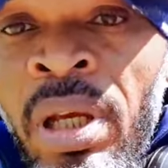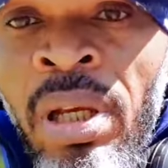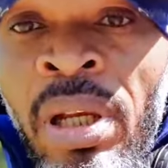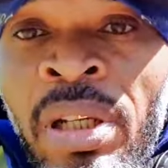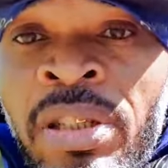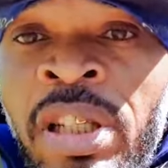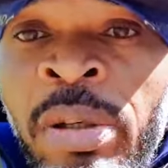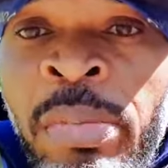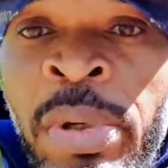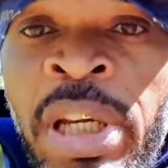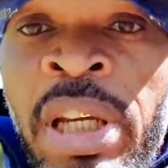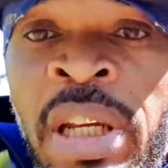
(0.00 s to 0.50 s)

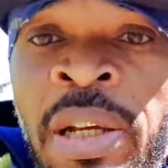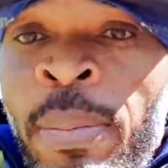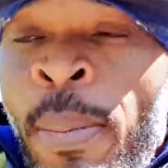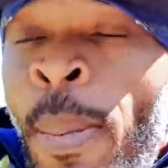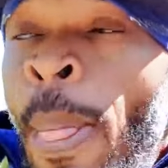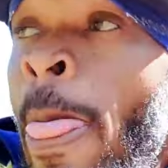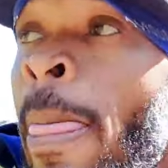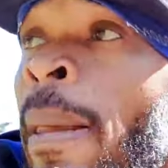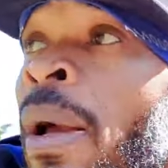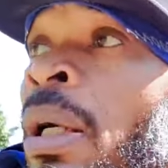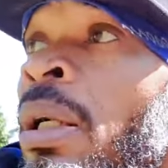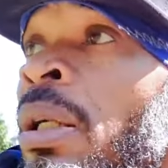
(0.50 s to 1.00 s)
You see me?
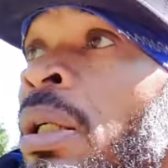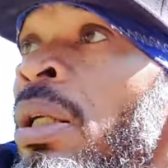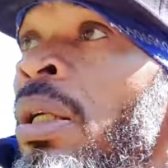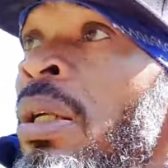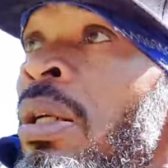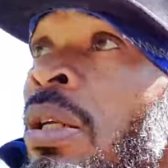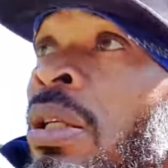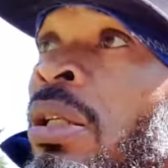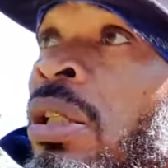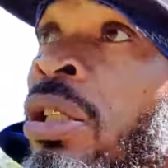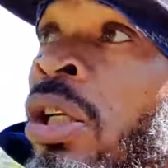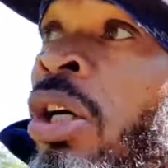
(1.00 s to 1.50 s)

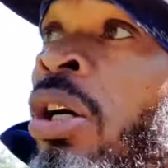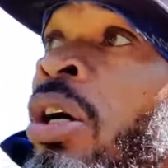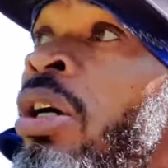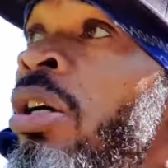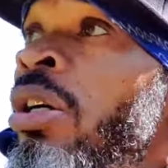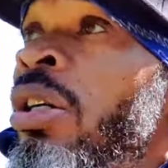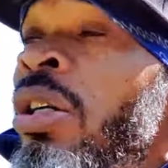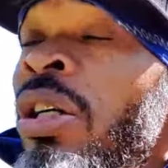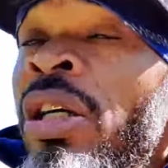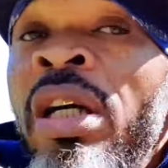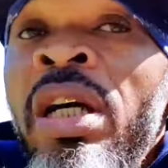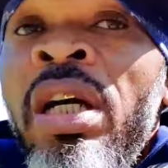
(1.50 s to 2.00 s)
So
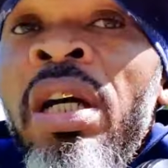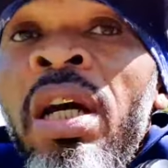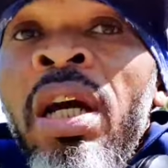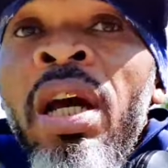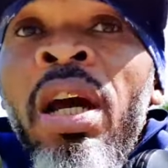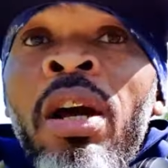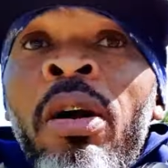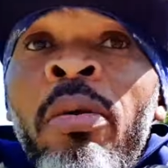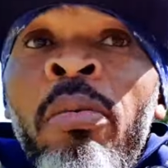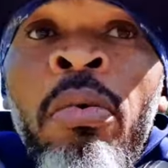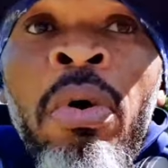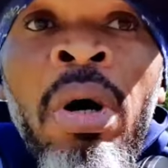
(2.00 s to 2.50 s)

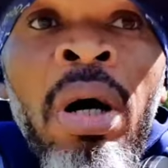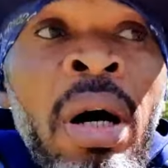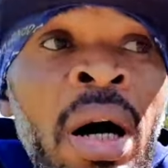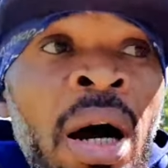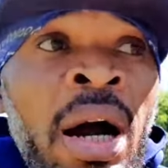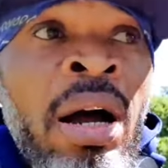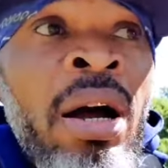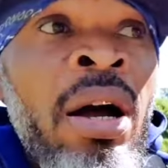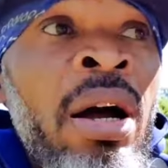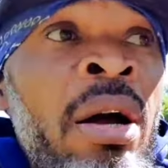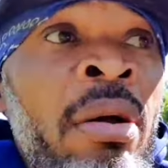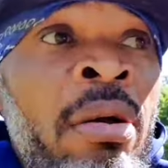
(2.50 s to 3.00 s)

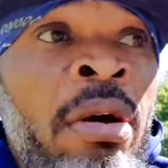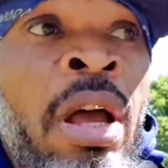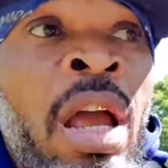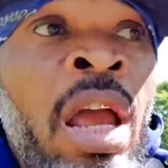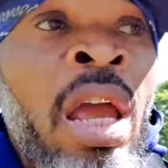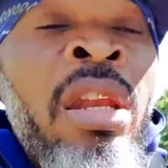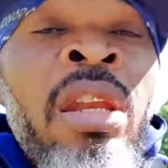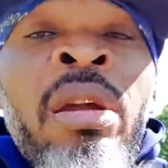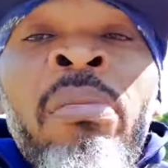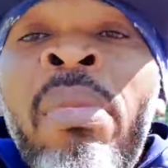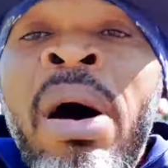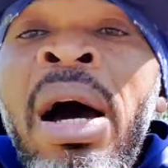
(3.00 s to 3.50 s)

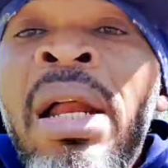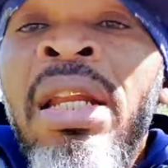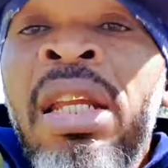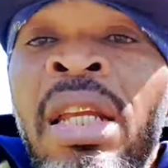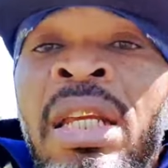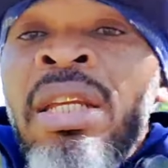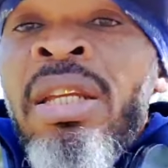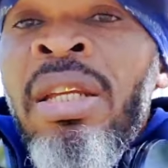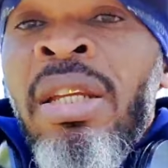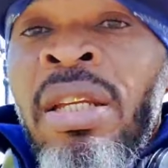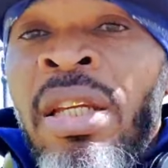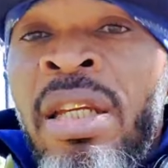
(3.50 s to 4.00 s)

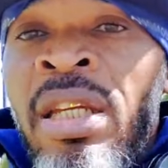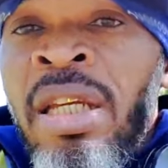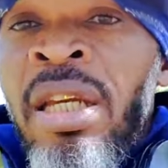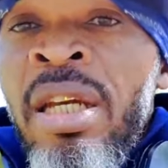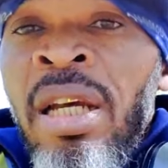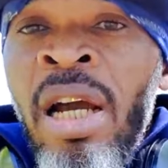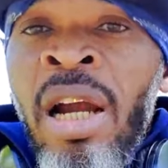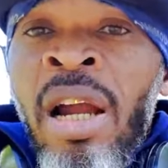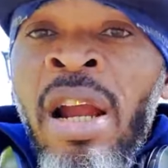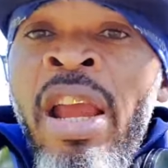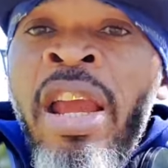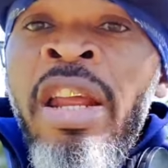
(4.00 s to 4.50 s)
anybody
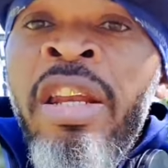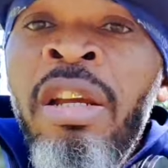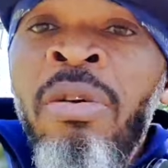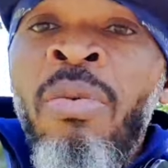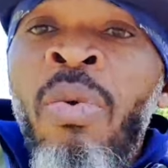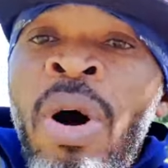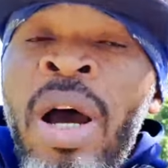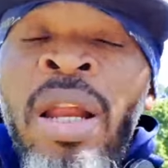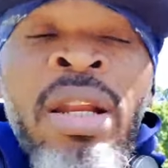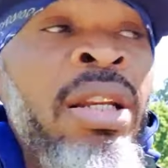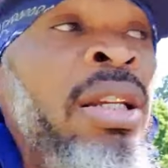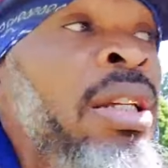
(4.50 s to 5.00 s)
or
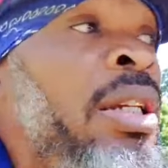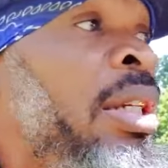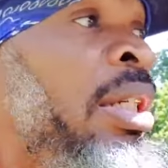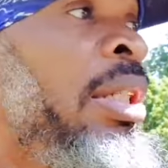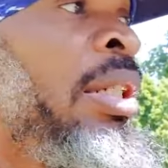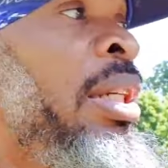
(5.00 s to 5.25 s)
anyone